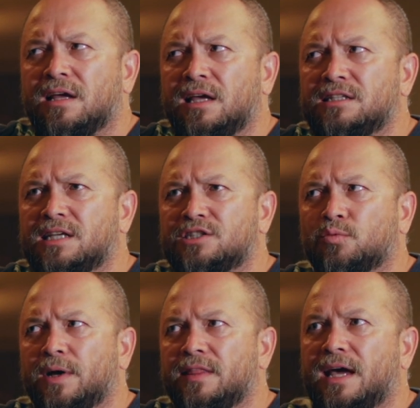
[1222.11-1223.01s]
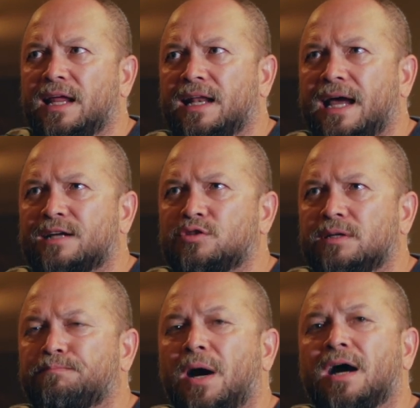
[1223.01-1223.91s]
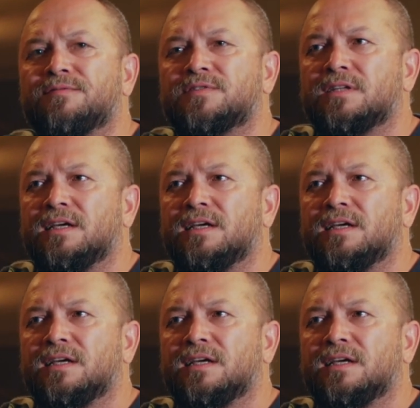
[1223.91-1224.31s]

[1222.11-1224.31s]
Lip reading: in such a way that it actually puffs.